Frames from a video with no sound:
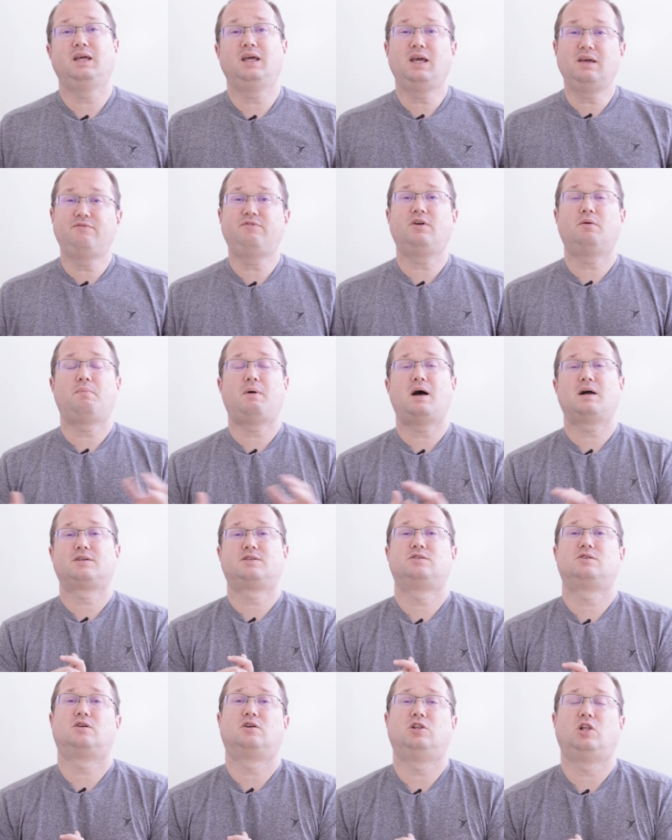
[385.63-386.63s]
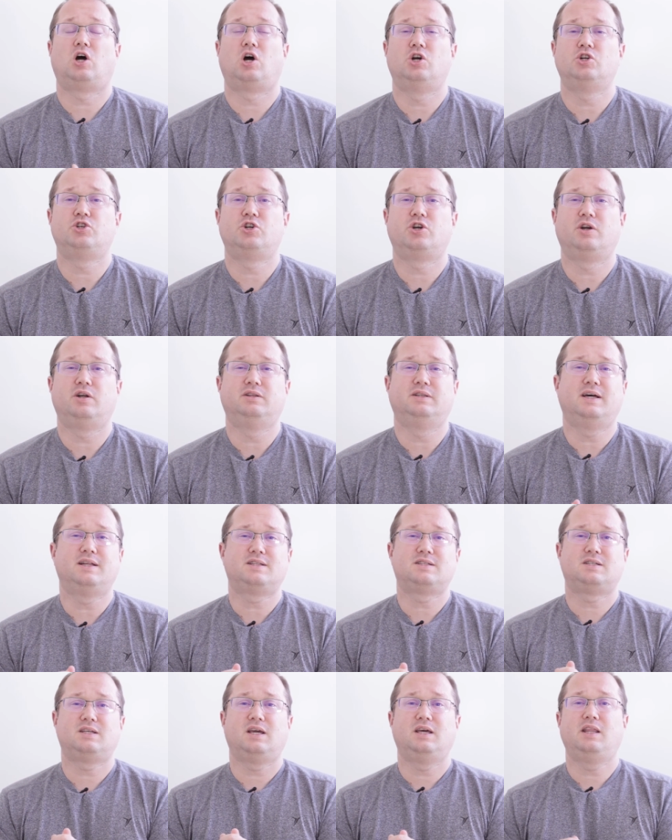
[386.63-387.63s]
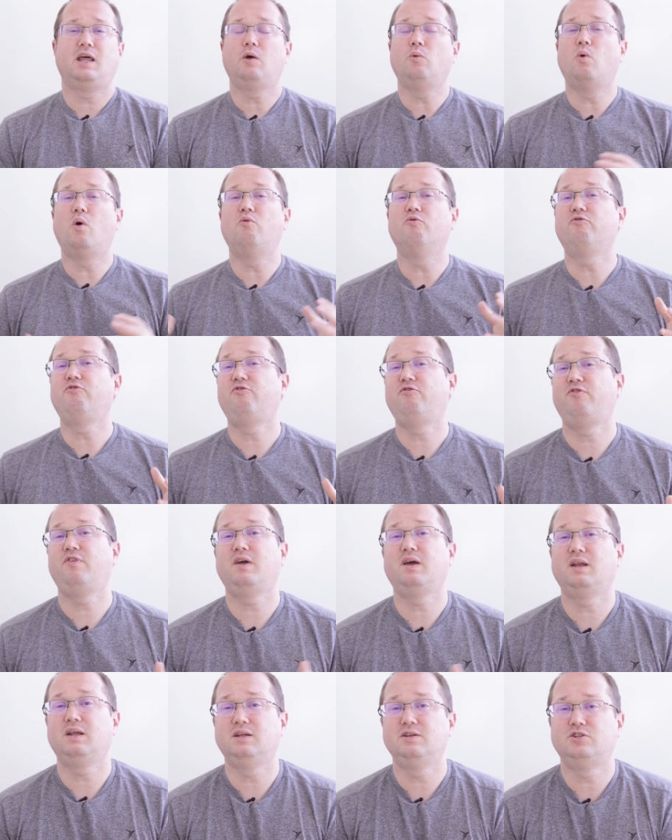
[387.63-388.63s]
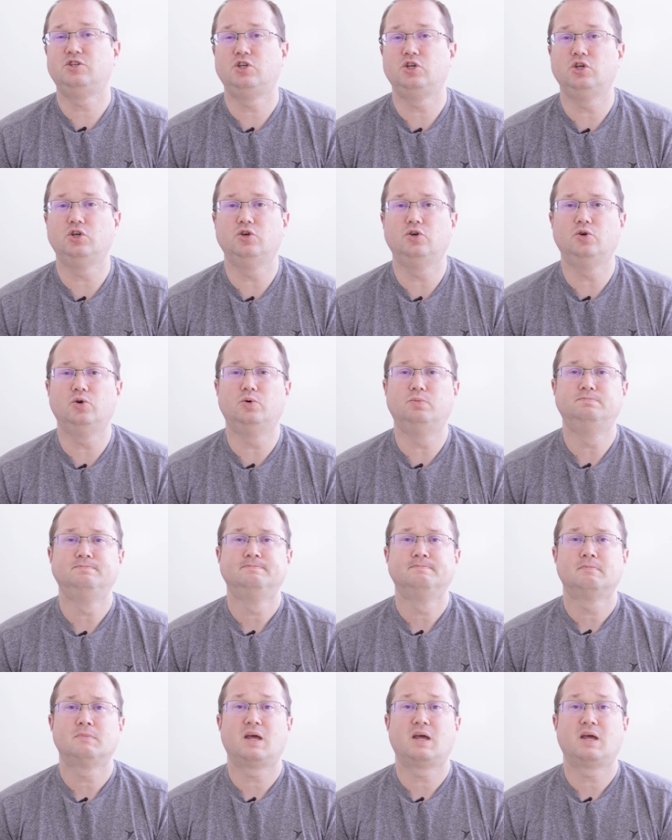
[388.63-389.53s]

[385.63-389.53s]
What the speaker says: if your boxes are larger, and let's say they won't fit into